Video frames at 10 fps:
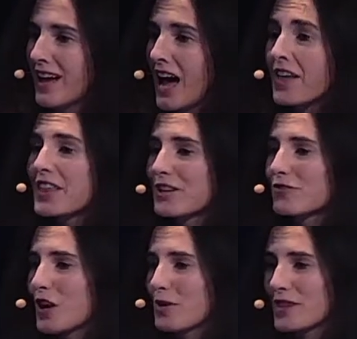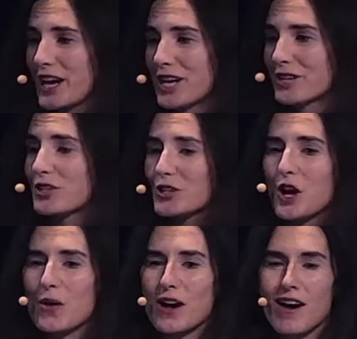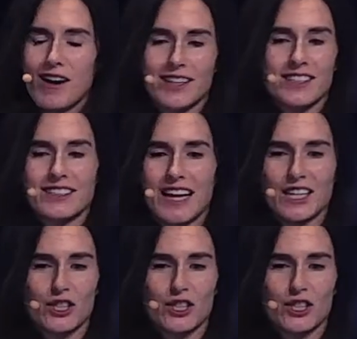And then from there, you're going on to sell it